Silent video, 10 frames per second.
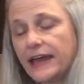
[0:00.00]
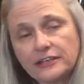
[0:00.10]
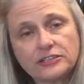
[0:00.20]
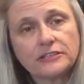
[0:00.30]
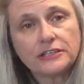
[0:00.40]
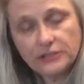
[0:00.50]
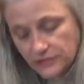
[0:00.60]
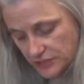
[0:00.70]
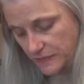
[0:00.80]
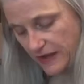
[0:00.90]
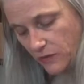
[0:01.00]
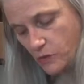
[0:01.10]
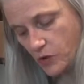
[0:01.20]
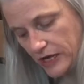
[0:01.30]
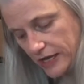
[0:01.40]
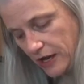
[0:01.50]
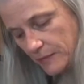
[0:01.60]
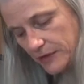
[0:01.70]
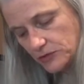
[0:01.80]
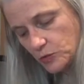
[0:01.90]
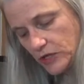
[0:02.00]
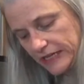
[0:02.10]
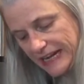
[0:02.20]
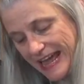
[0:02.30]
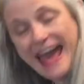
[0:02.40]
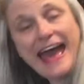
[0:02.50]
actually used about almost 1½